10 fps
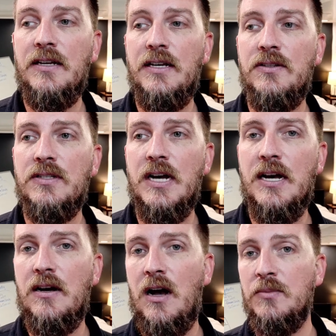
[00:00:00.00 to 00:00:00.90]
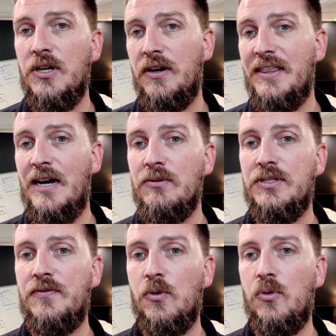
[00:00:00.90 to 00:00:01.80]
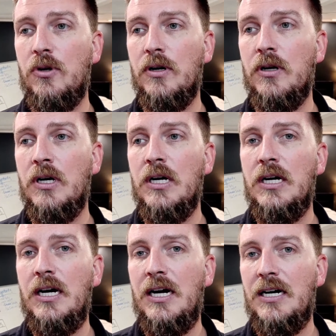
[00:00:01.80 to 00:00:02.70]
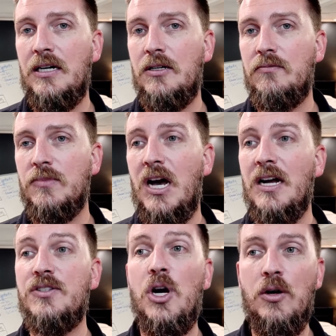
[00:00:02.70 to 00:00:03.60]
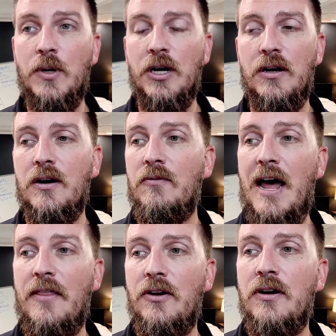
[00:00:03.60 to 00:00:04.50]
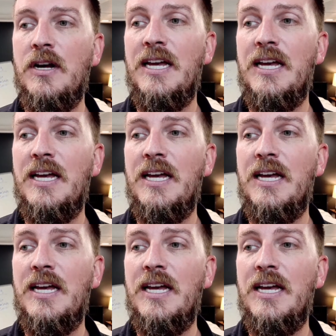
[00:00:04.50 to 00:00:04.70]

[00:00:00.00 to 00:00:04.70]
is, that was for October rather.